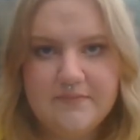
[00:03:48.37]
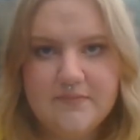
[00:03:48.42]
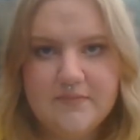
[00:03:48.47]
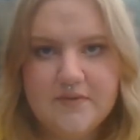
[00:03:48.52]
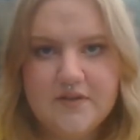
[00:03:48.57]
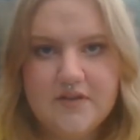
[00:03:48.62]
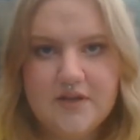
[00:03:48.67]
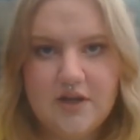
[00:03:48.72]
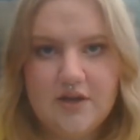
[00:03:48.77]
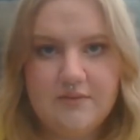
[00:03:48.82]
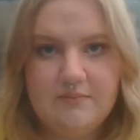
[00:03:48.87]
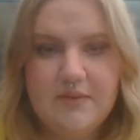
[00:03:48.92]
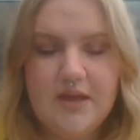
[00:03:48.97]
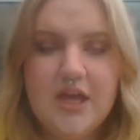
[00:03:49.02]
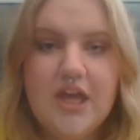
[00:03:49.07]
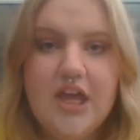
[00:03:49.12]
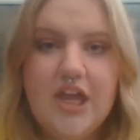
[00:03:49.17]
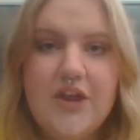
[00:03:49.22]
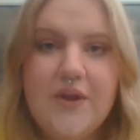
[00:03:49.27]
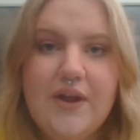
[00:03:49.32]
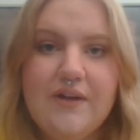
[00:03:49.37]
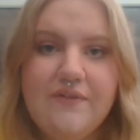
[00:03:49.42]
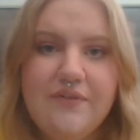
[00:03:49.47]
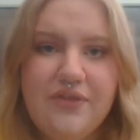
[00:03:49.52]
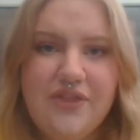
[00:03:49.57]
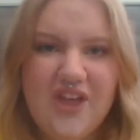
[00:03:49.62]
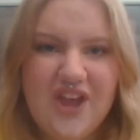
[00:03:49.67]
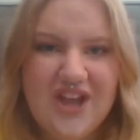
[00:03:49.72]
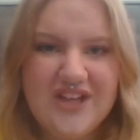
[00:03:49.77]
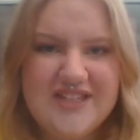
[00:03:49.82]
So you have
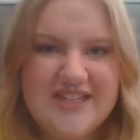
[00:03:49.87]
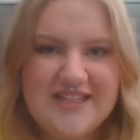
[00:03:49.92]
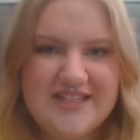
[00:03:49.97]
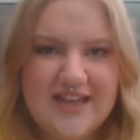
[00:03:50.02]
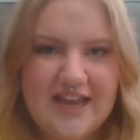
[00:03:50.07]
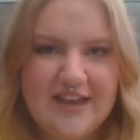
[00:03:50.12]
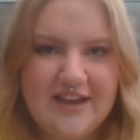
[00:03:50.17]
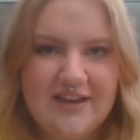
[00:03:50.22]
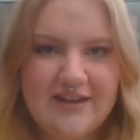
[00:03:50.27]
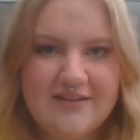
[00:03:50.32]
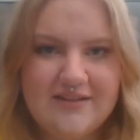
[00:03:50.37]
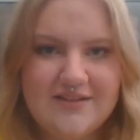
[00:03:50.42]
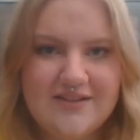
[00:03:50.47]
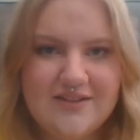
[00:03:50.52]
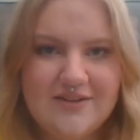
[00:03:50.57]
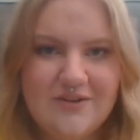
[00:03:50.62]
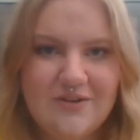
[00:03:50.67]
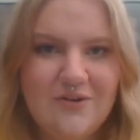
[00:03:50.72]
30 seconds